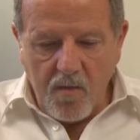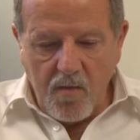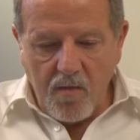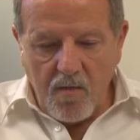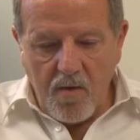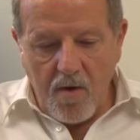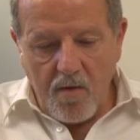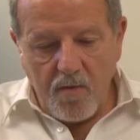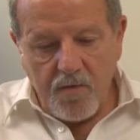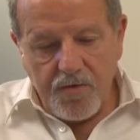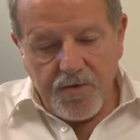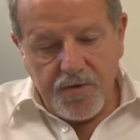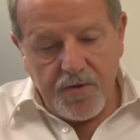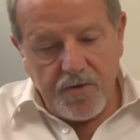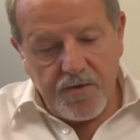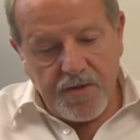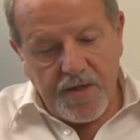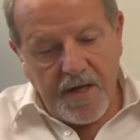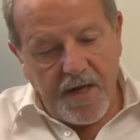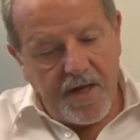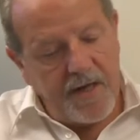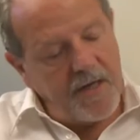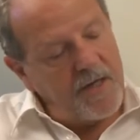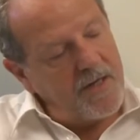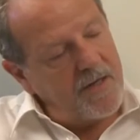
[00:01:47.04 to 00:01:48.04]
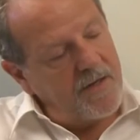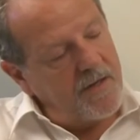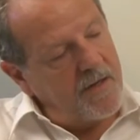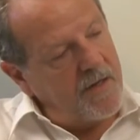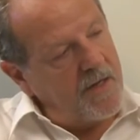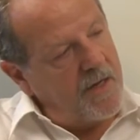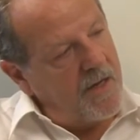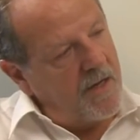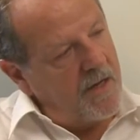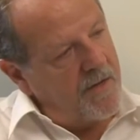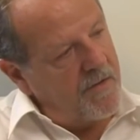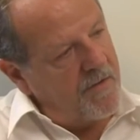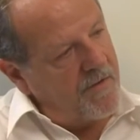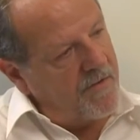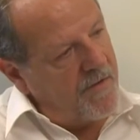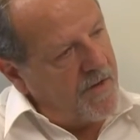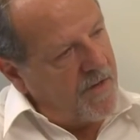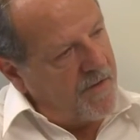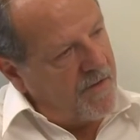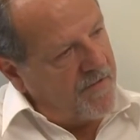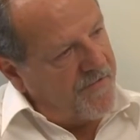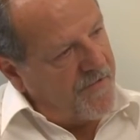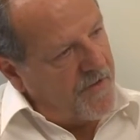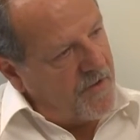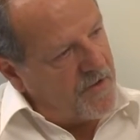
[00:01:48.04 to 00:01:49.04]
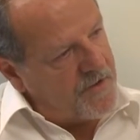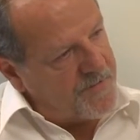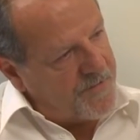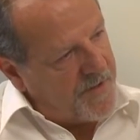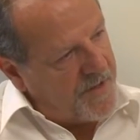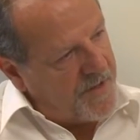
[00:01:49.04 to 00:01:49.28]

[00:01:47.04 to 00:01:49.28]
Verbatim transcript: What would you say in the first